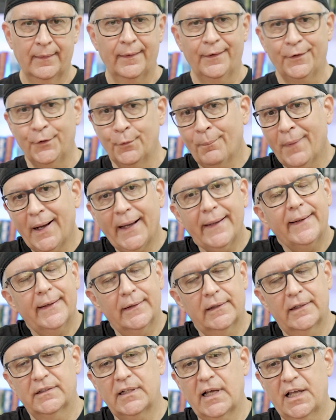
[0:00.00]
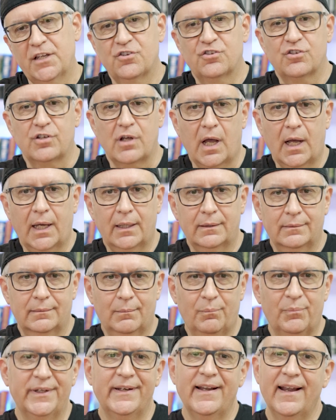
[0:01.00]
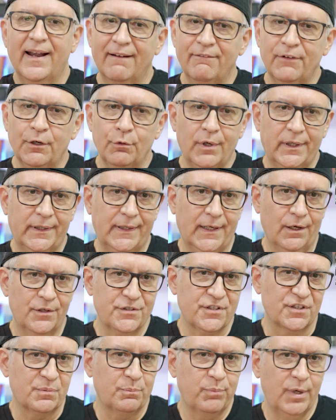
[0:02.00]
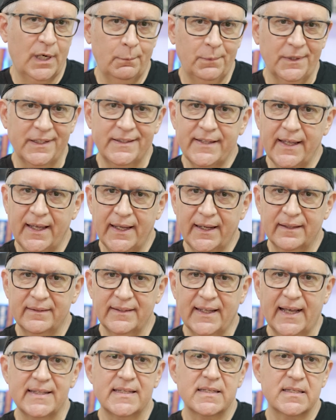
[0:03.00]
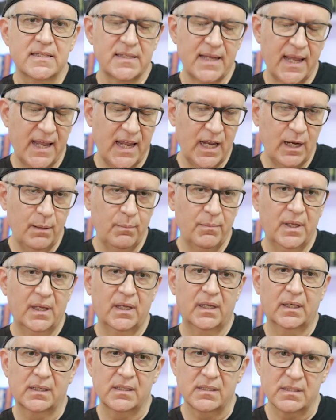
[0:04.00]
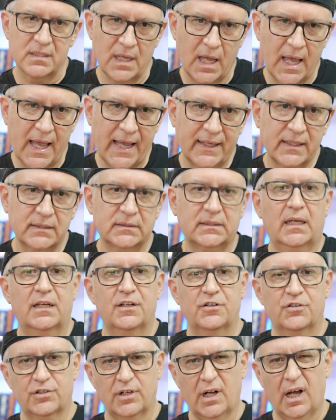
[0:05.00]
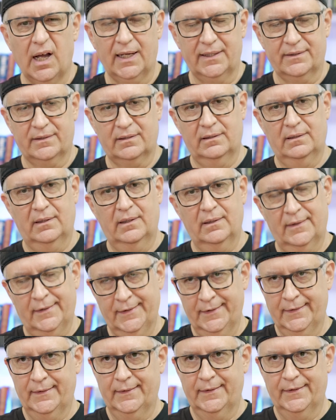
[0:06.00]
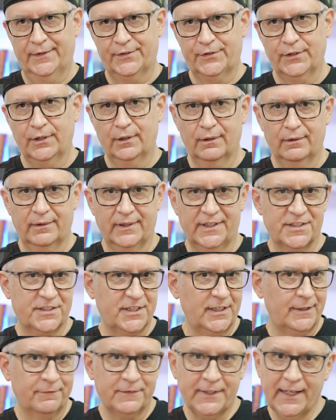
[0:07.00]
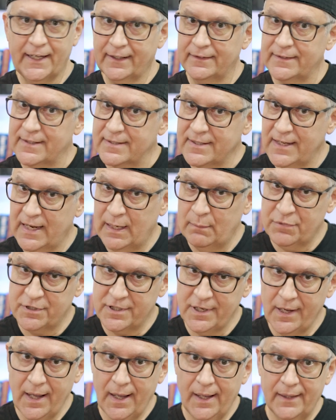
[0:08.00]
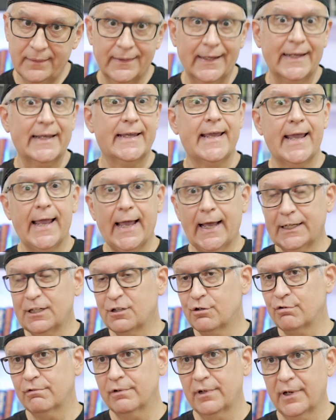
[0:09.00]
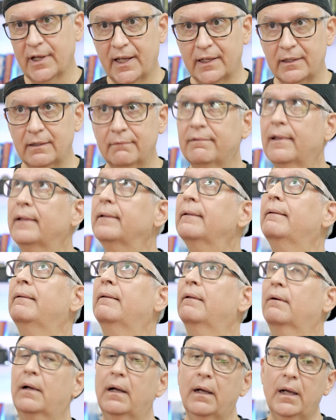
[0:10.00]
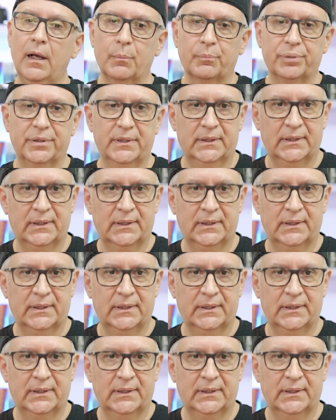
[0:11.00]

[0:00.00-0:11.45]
You might get a nice shot, but everyone else is probably taking that same exact shot. So instead of taking the same shot, get creative and look up.